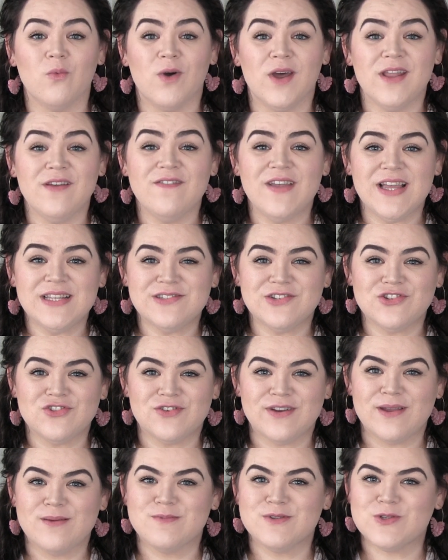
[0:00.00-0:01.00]
One of
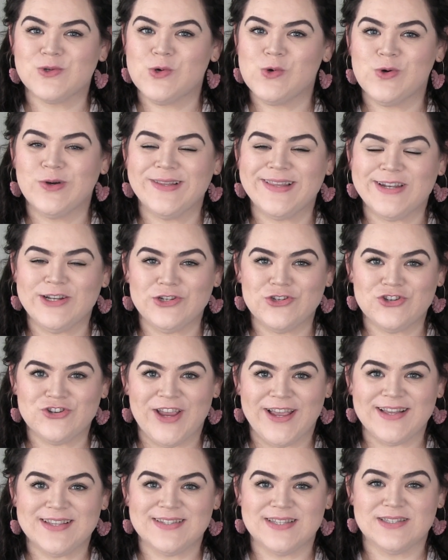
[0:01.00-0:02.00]
Instagram's cool little
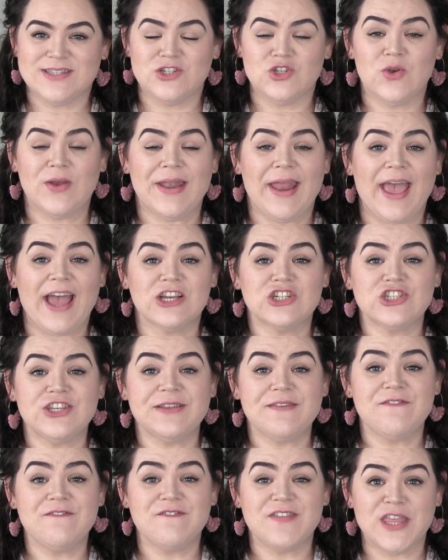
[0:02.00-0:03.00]
tricks is that you can
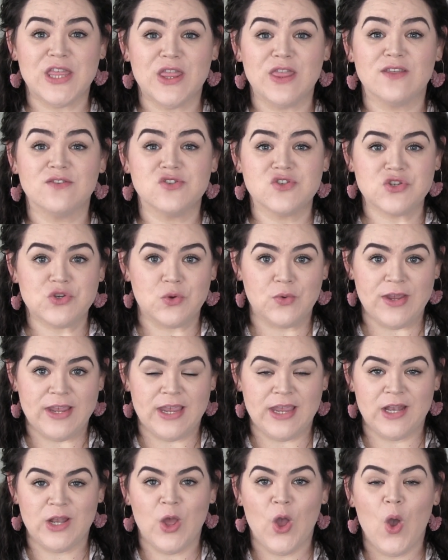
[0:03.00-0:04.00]
actually fill the
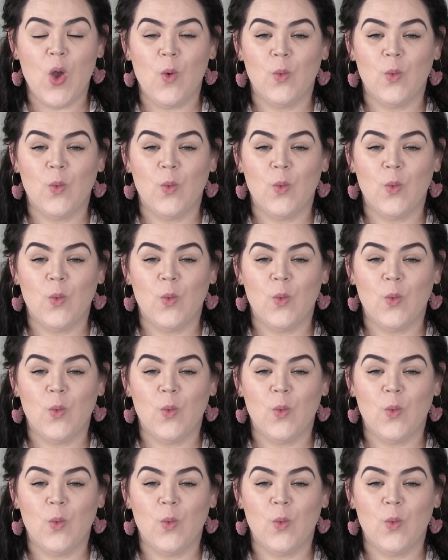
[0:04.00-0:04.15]
screen